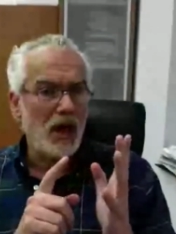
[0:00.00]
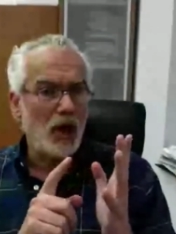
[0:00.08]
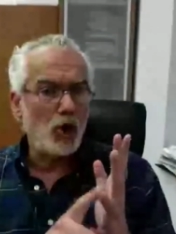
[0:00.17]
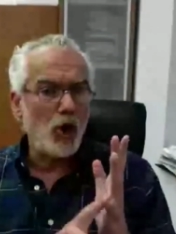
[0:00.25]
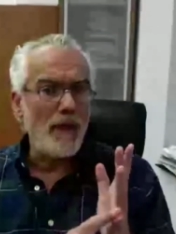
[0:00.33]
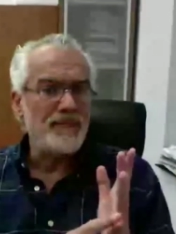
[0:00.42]

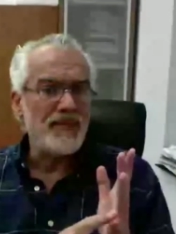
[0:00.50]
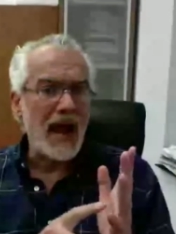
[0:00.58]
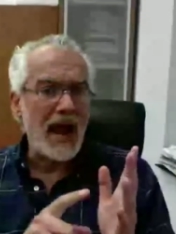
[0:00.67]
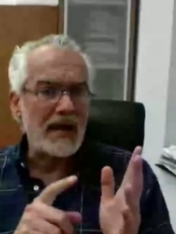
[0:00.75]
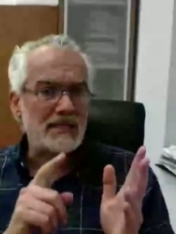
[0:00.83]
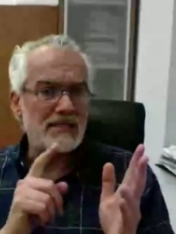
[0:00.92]

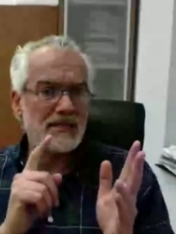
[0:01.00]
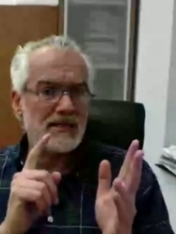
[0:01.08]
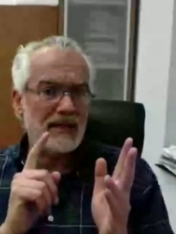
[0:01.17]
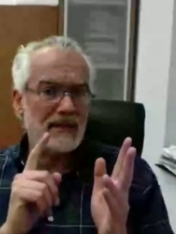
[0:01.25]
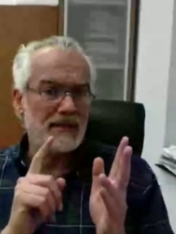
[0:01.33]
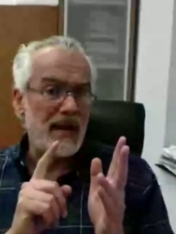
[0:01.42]
contacts,
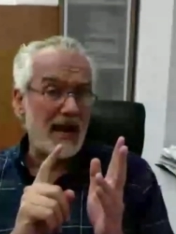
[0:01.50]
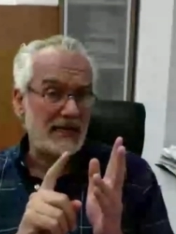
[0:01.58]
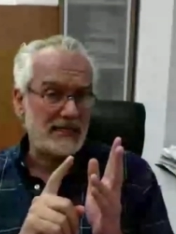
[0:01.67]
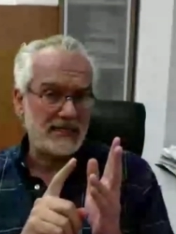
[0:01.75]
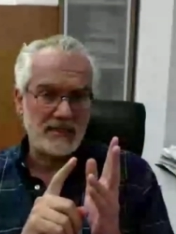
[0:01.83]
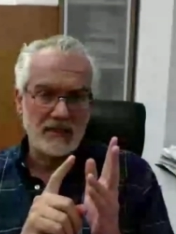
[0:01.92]
that
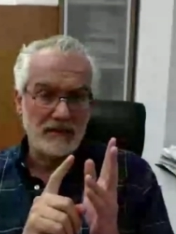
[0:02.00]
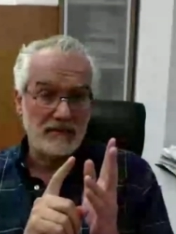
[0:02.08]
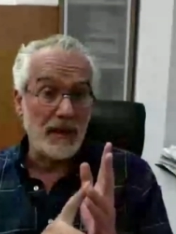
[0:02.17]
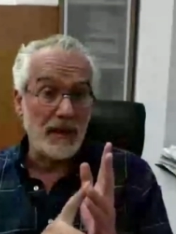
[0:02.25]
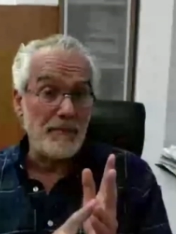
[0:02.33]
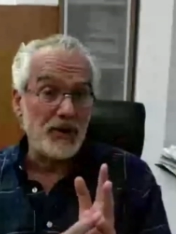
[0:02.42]
tracks
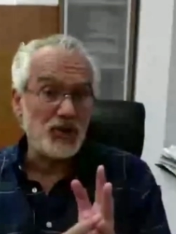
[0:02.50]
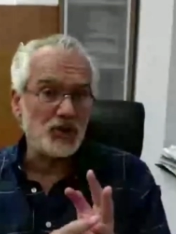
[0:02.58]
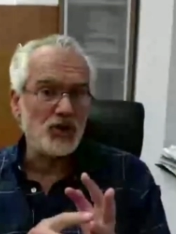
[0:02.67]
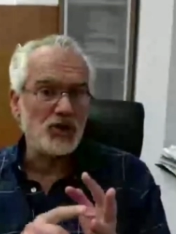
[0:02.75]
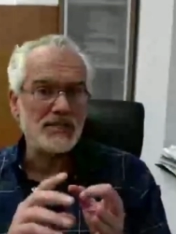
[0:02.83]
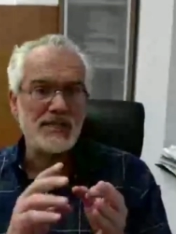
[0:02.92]

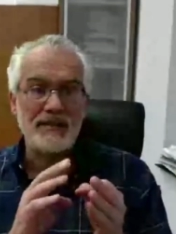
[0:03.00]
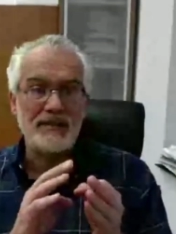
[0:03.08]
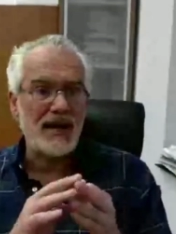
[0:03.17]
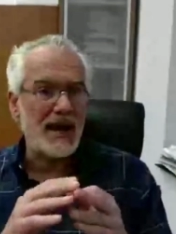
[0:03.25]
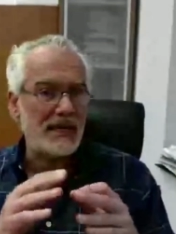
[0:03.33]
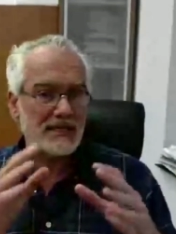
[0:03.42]
temperatures, that
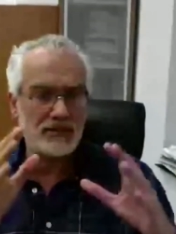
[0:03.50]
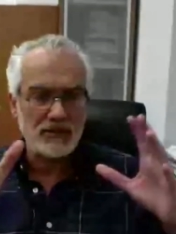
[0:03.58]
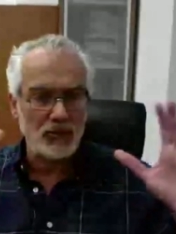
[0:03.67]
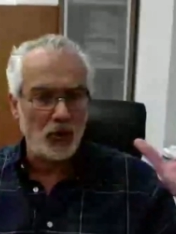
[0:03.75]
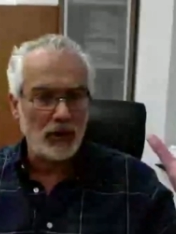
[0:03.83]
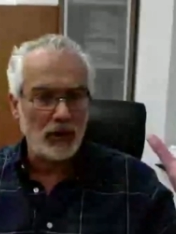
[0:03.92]
tracks
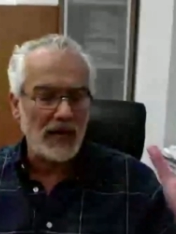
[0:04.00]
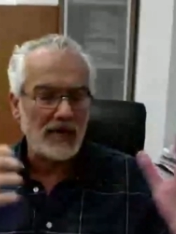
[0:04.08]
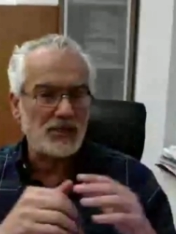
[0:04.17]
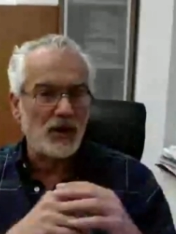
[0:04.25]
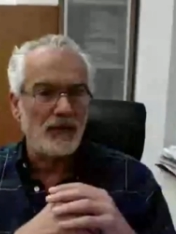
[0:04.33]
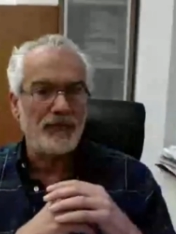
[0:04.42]
all kinds
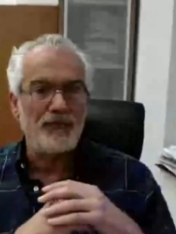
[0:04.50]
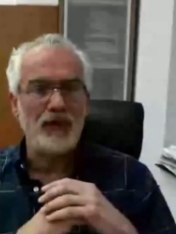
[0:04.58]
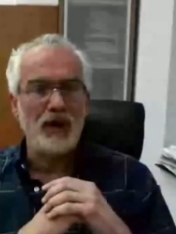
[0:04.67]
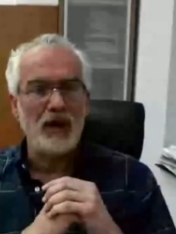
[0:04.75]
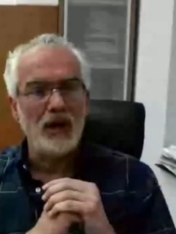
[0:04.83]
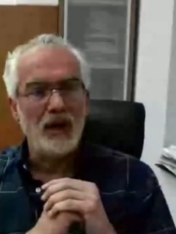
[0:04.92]
of
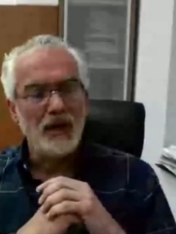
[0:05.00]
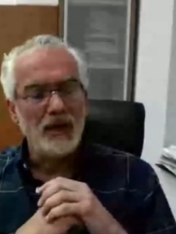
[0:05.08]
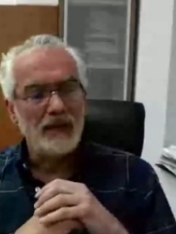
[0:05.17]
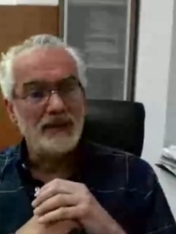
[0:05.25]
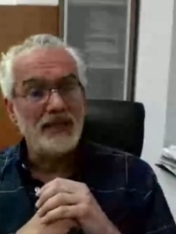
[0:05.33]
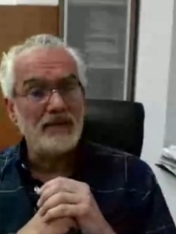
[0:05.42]

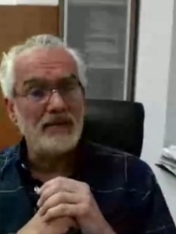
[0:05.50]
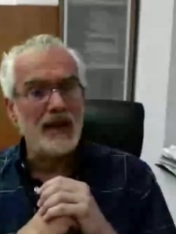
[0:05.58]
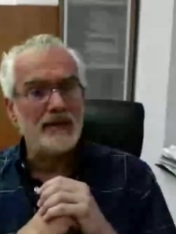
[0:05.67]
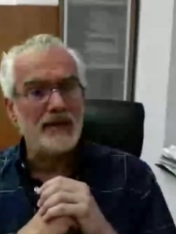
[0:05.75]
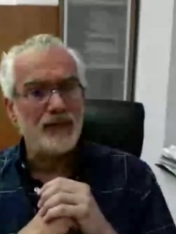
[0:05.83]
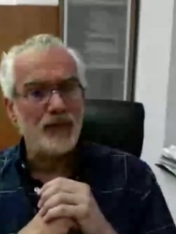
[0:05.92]

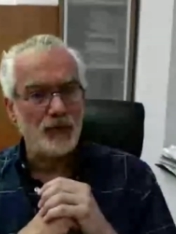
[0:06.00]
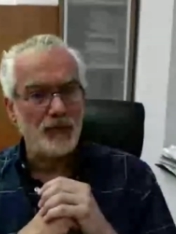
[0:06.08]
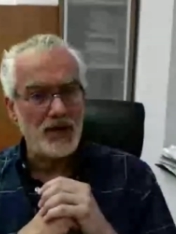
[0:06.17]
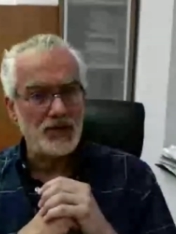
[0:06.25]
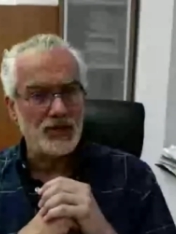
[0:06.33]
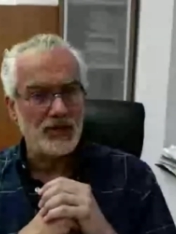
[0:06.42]
detailed
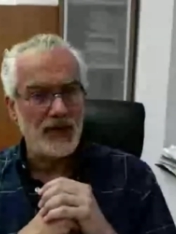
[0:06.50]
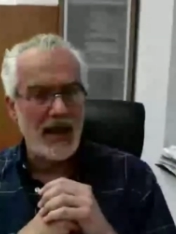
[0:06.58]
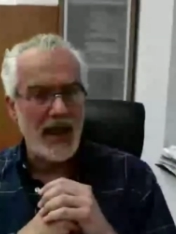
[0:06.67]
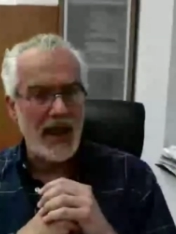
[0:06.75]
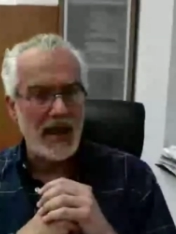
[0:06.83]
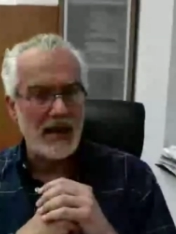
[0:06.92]
information,
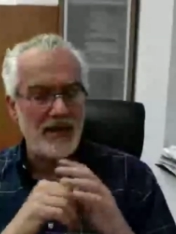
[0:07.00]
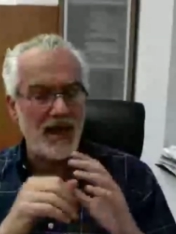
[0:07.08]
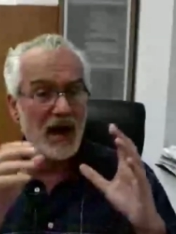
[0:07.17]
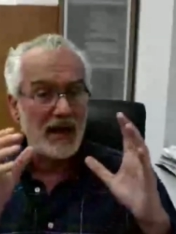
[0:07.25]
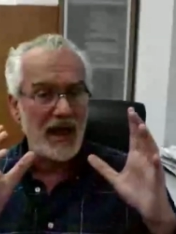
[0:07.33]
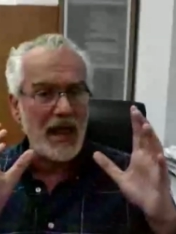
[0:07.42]
and they
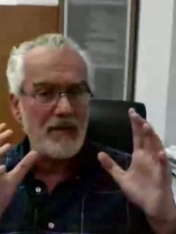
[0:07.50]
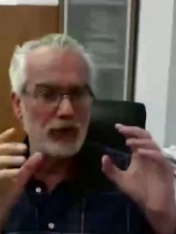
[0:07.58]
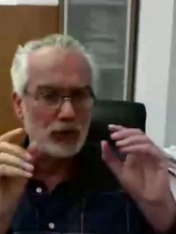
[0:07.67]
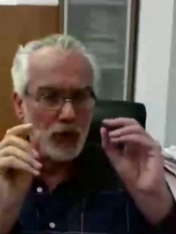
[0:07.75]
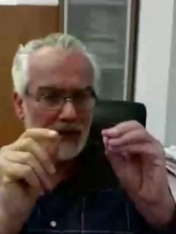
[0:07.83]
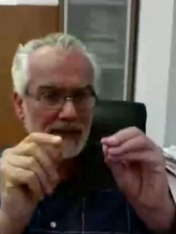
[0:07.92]
are able
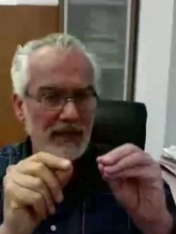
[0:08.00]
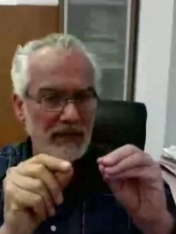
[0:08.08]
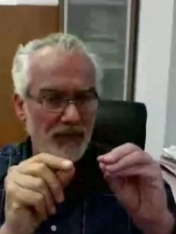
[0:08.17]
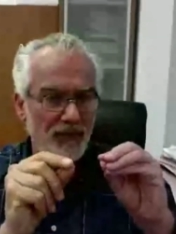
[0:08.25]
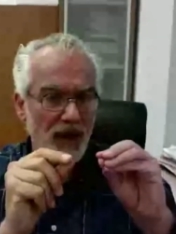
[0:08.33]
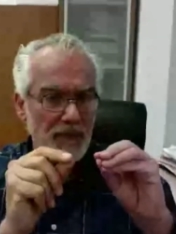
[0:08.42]
to
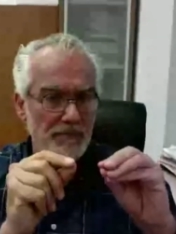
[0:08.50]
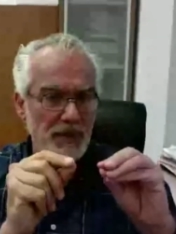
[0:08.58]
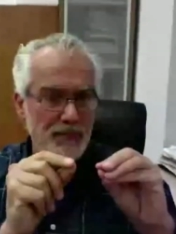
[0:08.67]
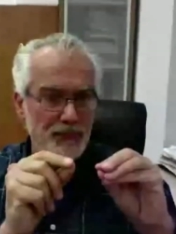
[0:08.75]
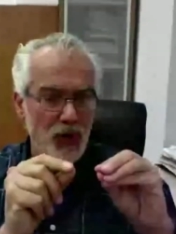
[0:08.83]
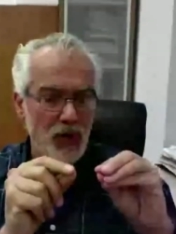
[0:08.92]
identify
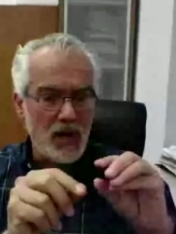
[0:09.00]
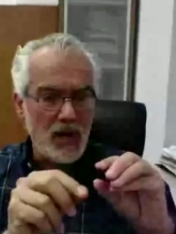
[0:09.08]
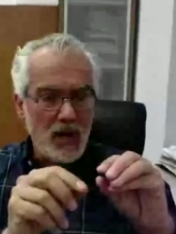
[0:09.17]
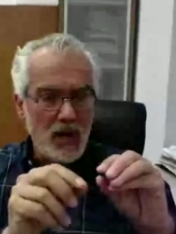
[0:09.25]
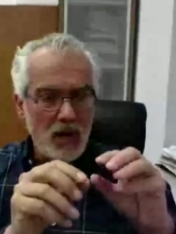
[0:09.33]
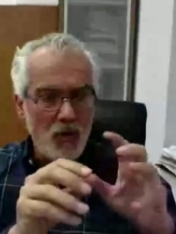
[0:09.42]
people
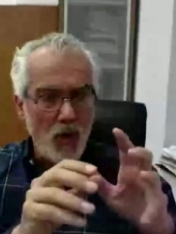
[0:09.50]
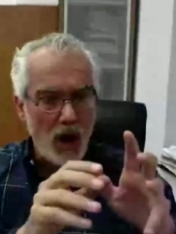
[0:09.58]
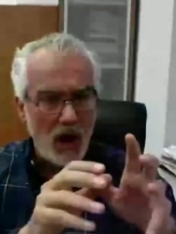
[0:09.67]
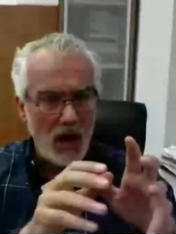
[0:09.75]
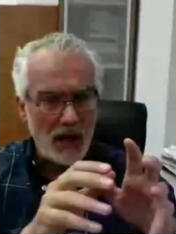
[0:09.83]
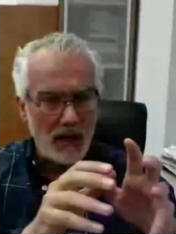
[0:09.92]
who
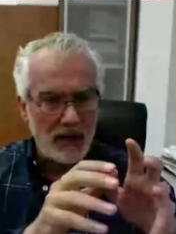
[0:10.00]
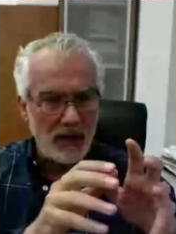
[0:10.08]
are